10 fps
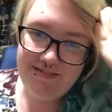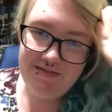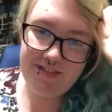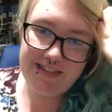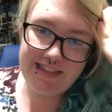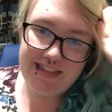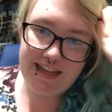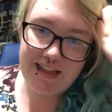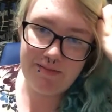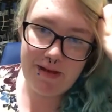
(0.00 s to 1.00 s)
Once
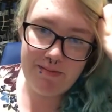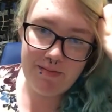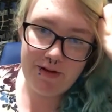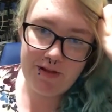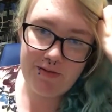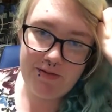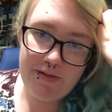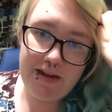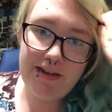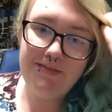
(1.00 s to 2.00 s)
again, the paper and the wind
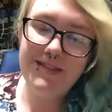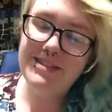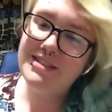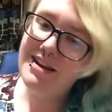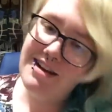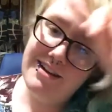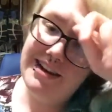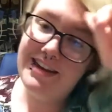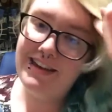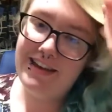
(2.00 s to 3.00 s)
being... I'm sorry,
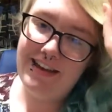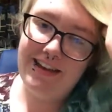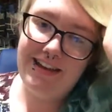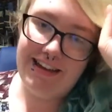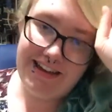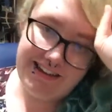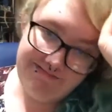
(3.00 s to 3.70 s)
Kit Kat King.